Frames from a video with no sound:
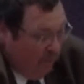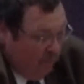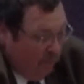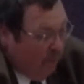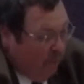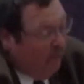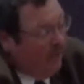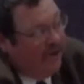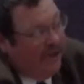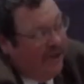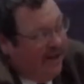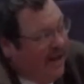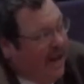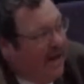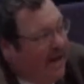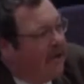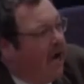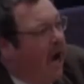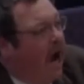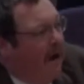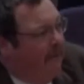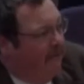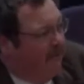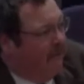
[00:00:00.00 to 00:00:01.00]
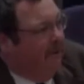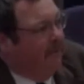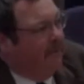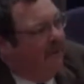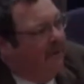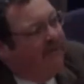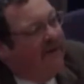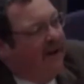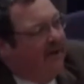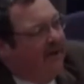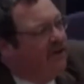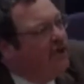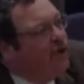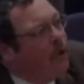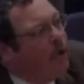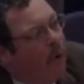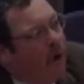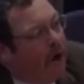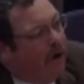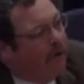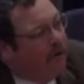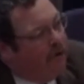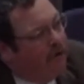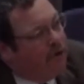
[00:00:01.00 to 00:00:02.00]
Within that time frame, we've had
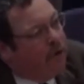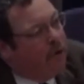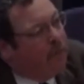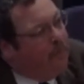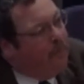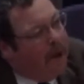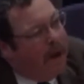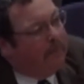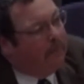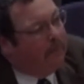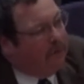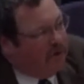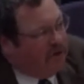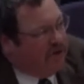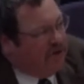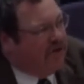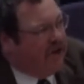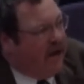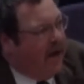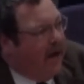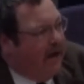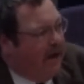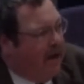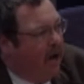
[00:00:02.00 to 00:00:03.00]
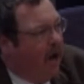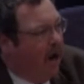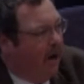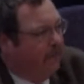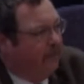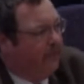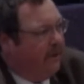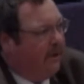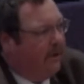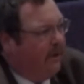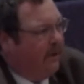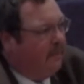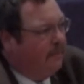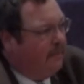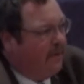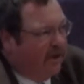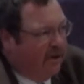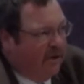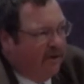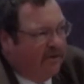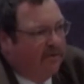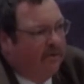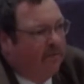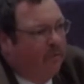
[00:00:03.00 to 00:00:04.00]
200 new members sign up
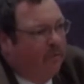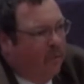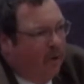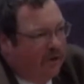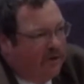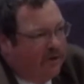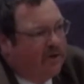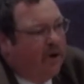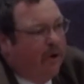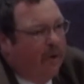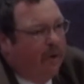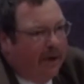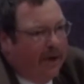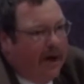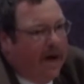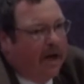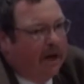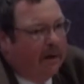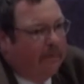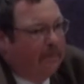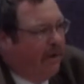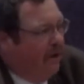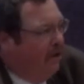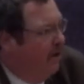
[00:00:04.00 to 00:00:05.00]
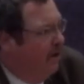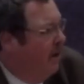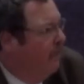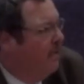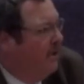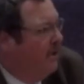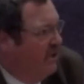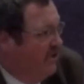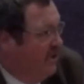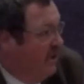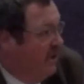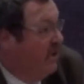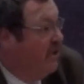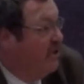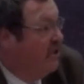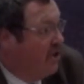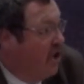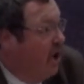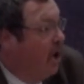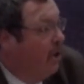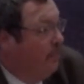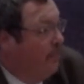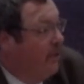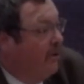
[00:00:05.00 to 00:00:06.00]
because of what's going on up here, and everybody's seen these
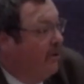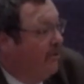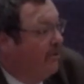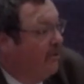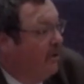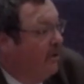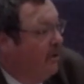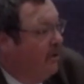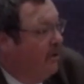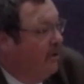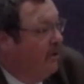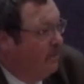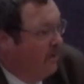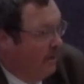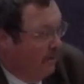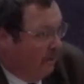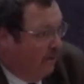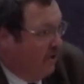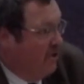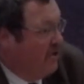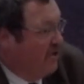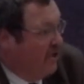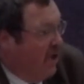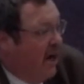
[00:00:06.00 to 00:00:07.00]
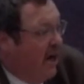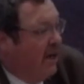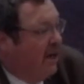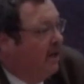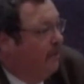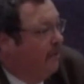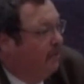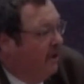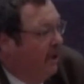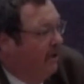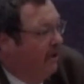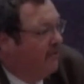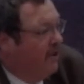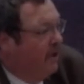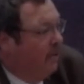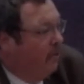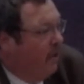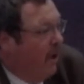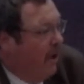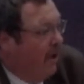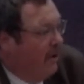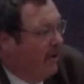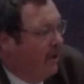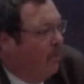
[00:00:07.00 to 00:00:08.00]
gun bills. People are signing up left and
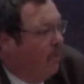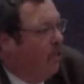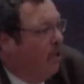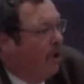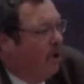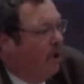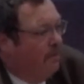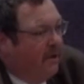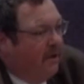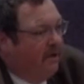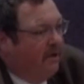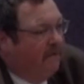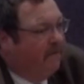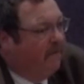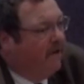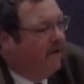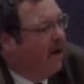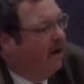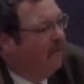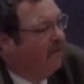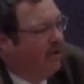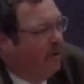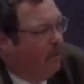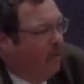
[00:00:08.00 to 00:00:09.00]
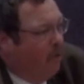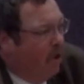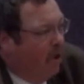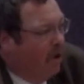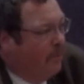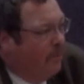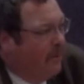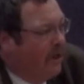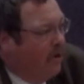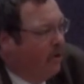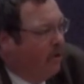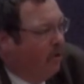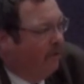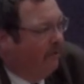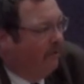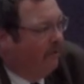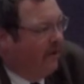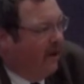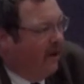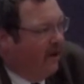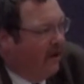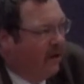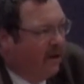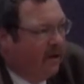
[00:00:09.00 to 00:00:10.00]
right. They want to be involved. They want to be
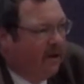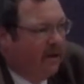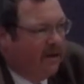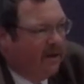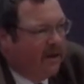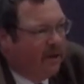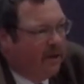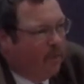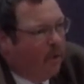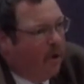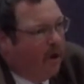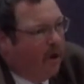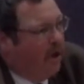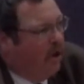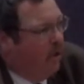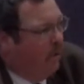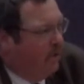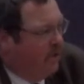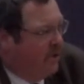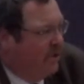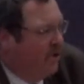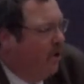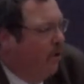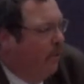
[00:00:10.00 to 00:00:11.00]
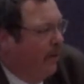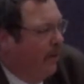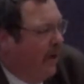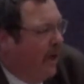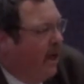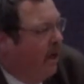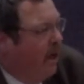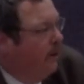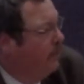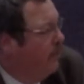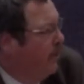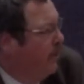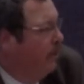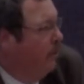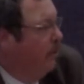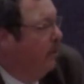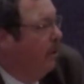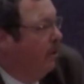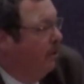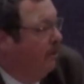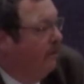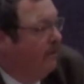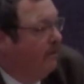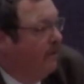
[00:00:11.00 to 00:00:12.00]
notified. They want to know what's going on up here in
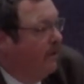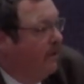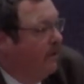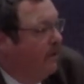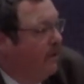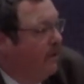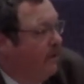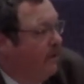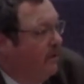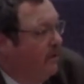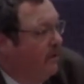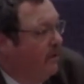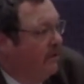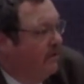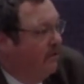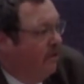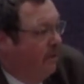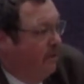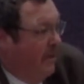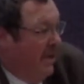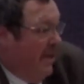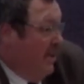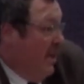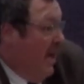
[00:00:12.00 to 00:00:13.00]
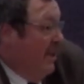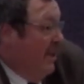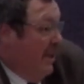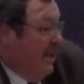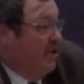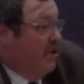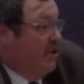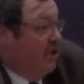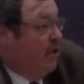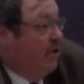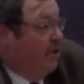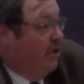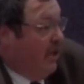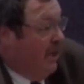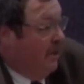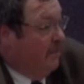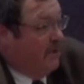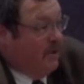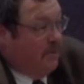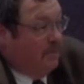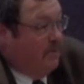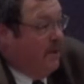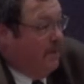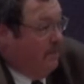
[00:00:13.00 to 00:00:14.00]
Hartford. Okay. So, I mean, I think it's a good thing
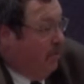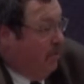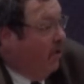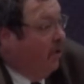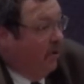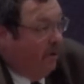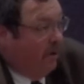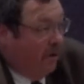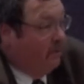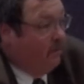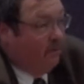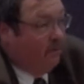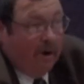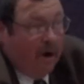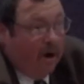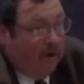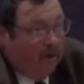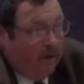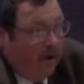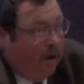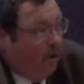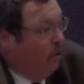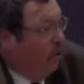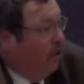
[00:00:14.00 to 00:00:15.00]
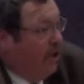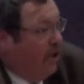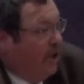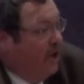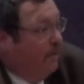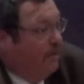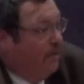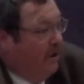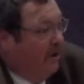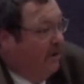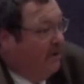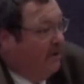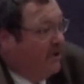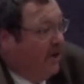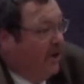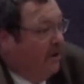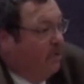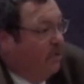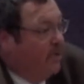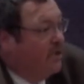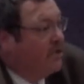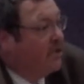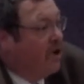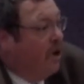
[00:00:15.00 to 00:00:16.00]
because people are looking up here and saying,
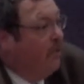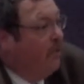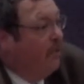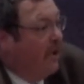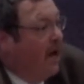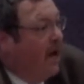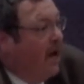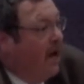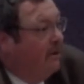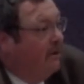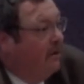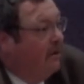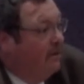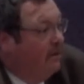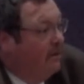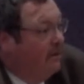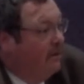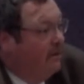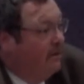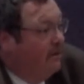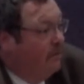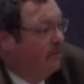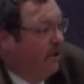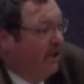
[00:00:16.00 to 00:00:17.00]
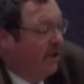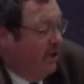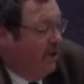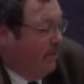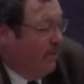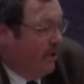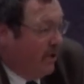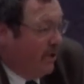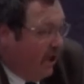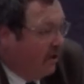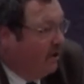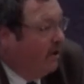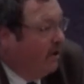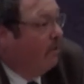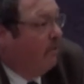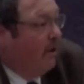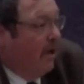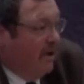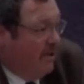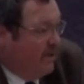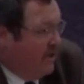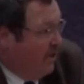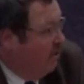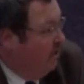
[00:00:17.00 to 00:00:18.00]
what's going on? We need to protect our
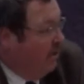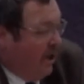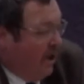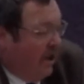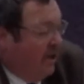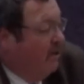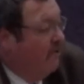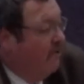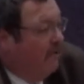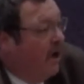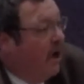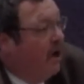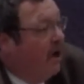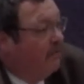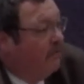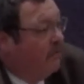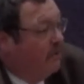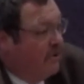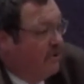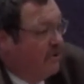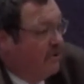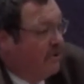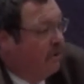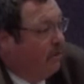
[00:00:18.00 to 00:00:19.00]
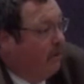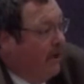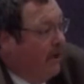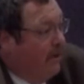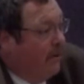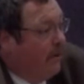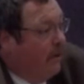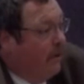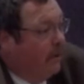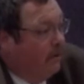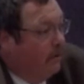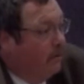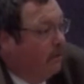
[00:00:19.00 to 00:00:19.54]
rights, and they're getting involved, which is a great thing.